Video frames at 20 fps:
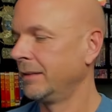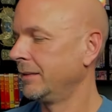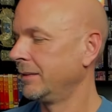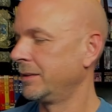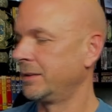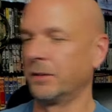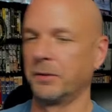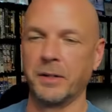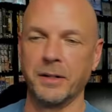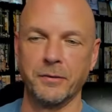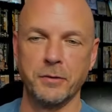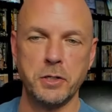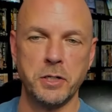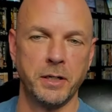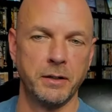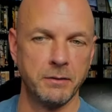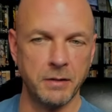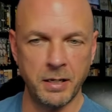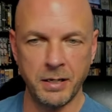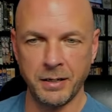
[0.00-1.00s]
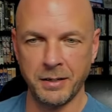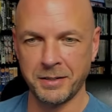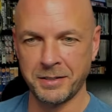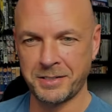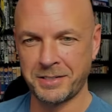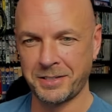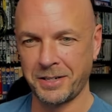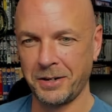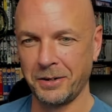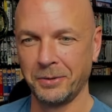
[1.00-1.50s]
don't give a shit.
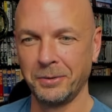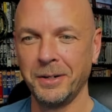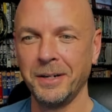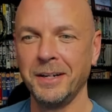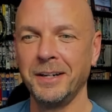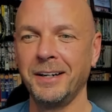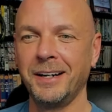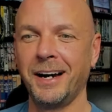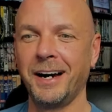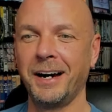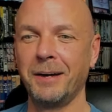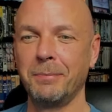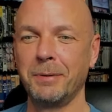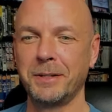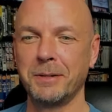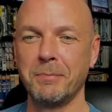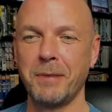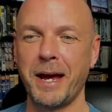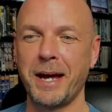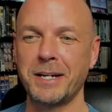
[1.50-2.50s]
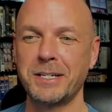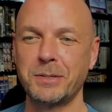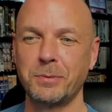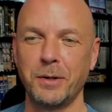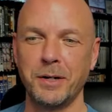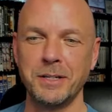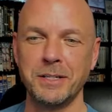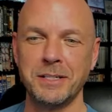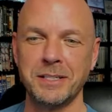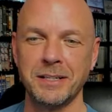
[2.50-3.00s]
but the match
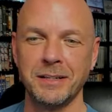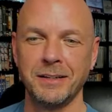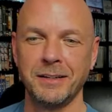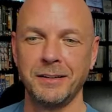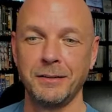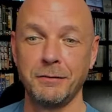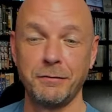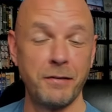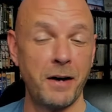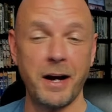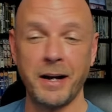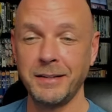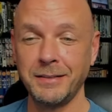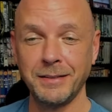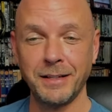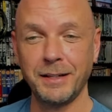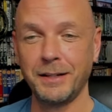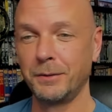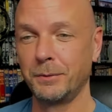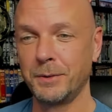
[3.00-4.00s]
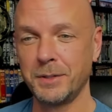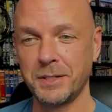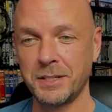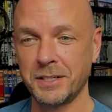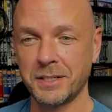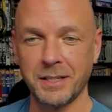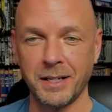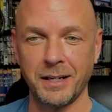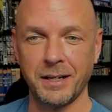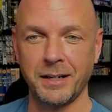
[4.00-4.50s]
was fine, and it
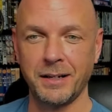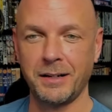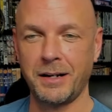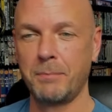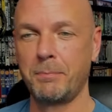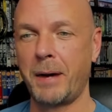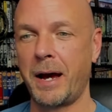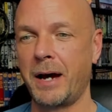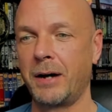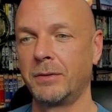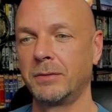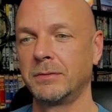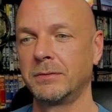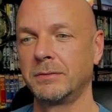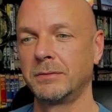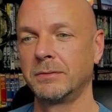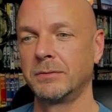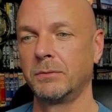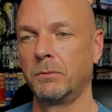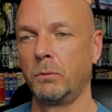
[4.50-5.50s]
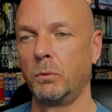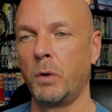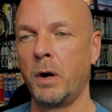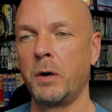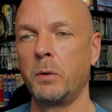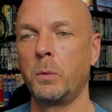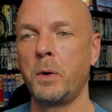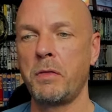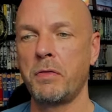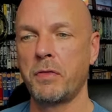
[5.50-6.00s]
was about
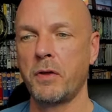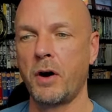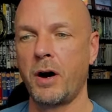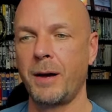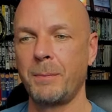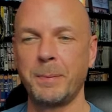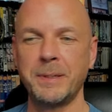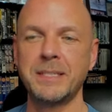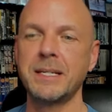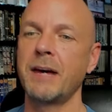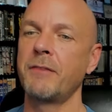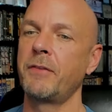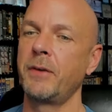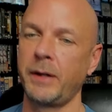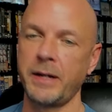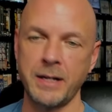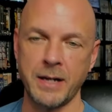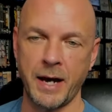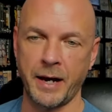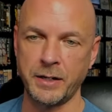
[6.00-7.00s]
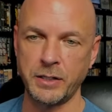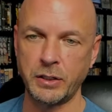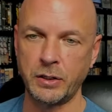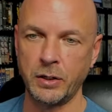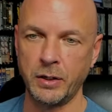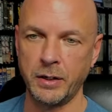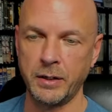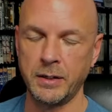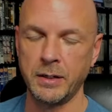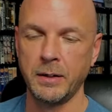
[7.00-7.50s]
what we thought, but definitely not as
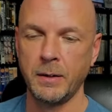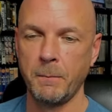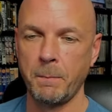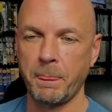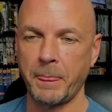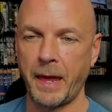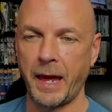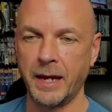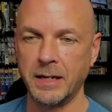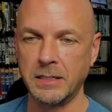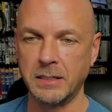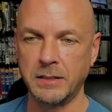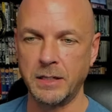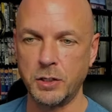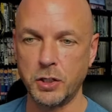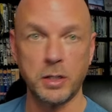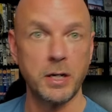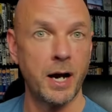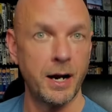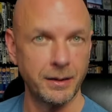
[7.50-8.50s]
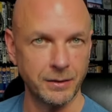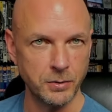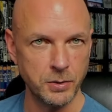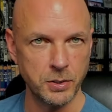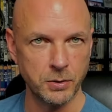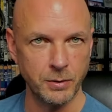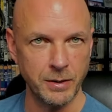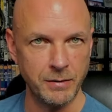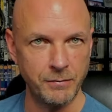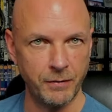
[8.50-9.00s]
good as the Chicago
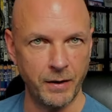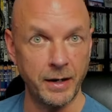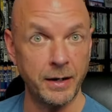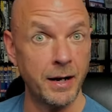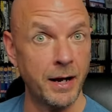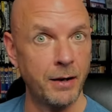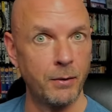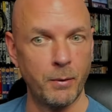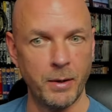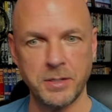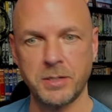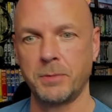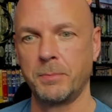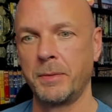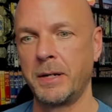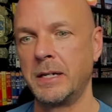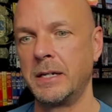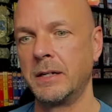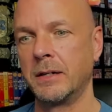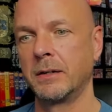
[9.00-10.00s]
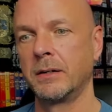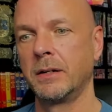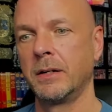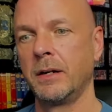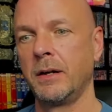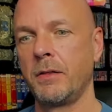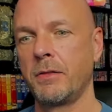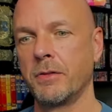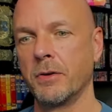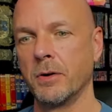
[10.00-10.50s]
Street Fight at WrestleMania
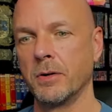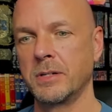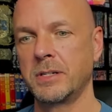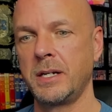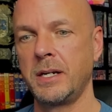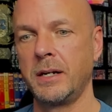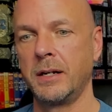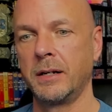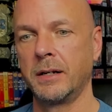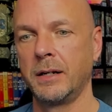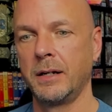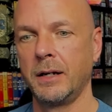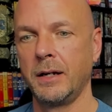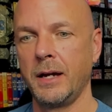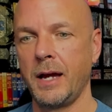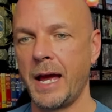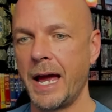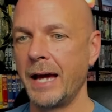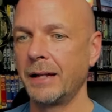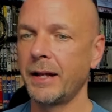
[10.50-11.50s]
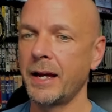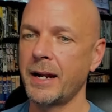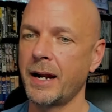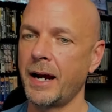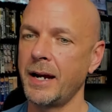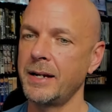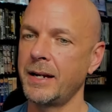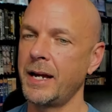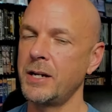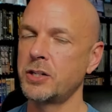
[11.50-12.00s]
13. LA
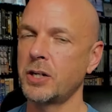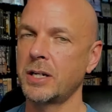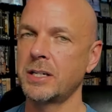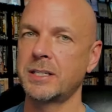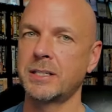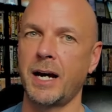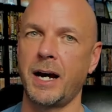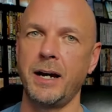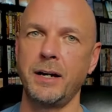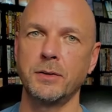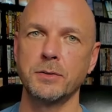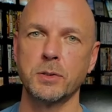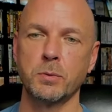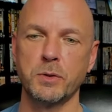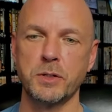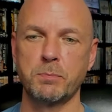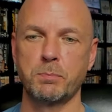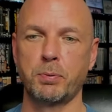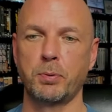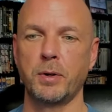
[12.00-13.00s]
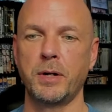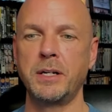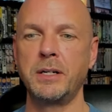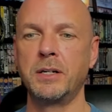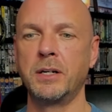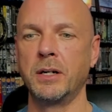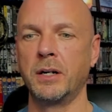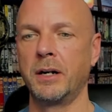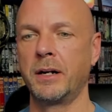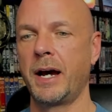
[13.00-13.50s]
Knight and AJ Styles was pretty
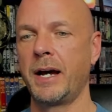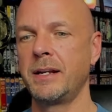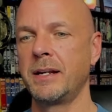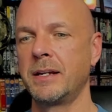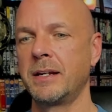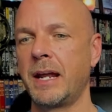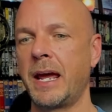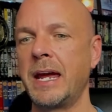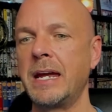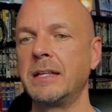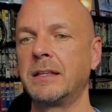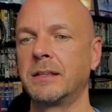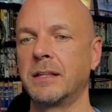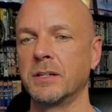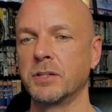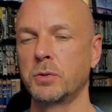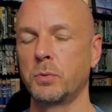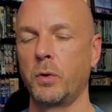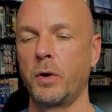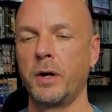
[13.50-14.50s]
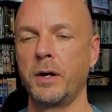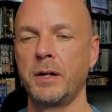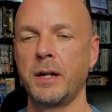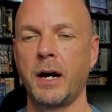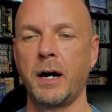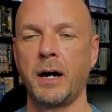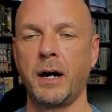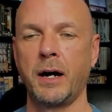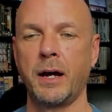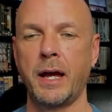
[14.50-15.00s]
good. I didn't hate this one.
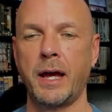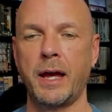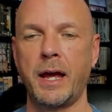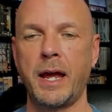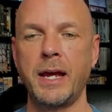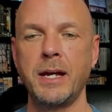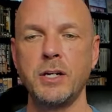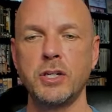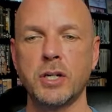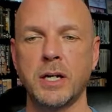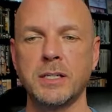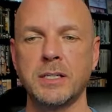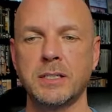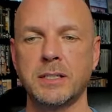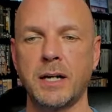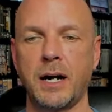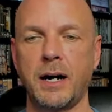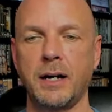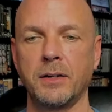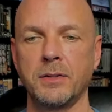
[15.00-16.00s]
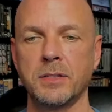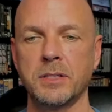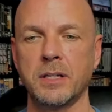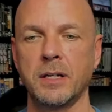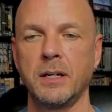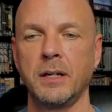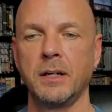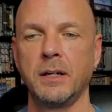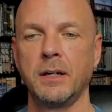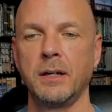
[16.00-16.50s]
AJ Styles
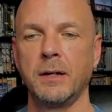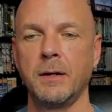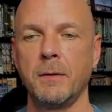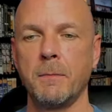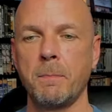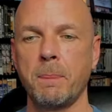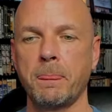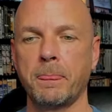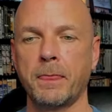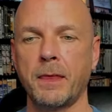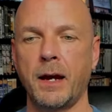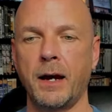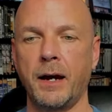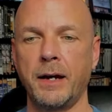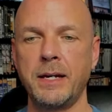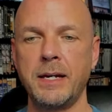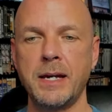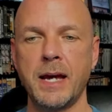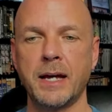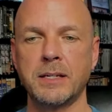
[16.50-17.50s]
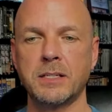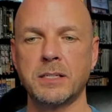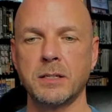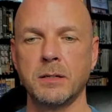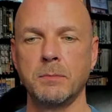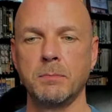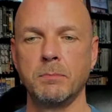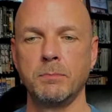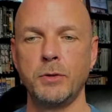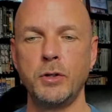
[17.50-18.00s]
He had
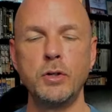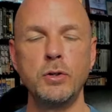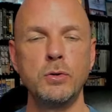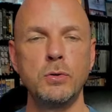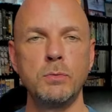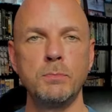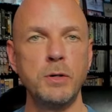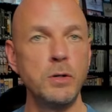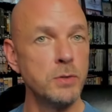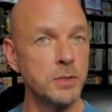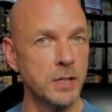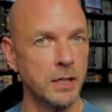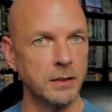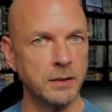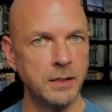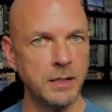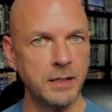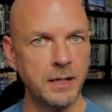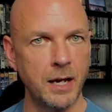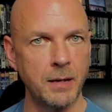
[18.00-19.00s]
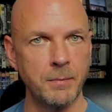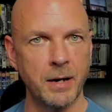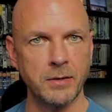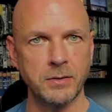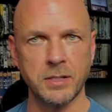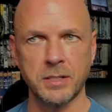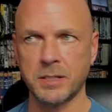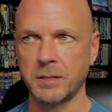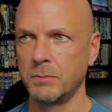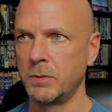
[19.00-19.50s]
some new music. He came out
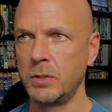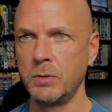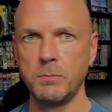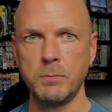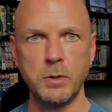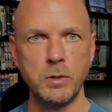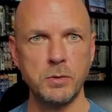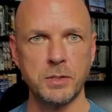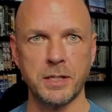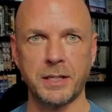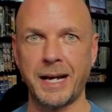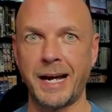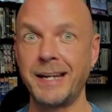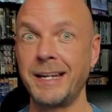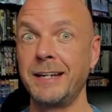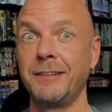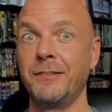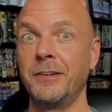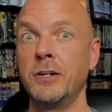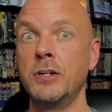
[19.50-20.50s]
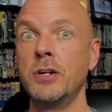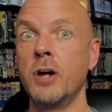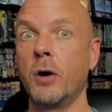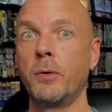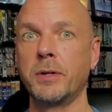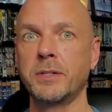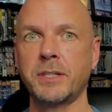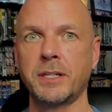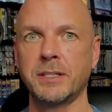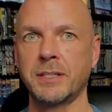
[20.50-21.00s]
to some new music. I didn't even
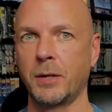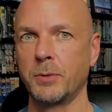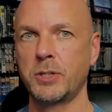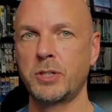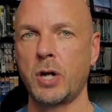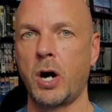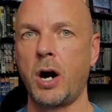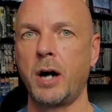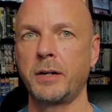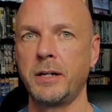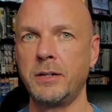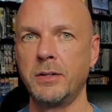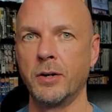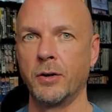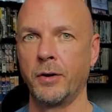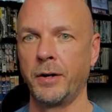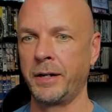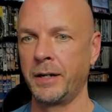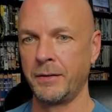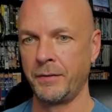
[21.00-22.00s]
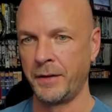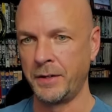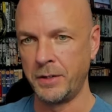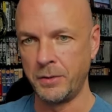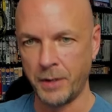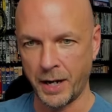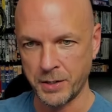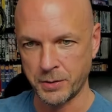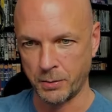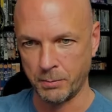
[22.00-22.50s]
notice because I was talking during it, and then you
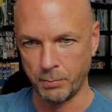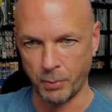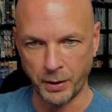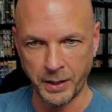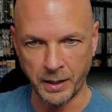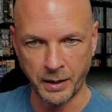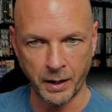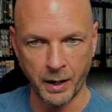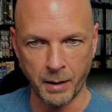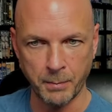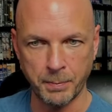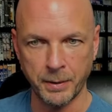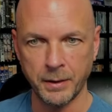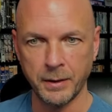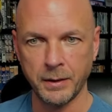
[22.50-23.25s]
guys were bringing it up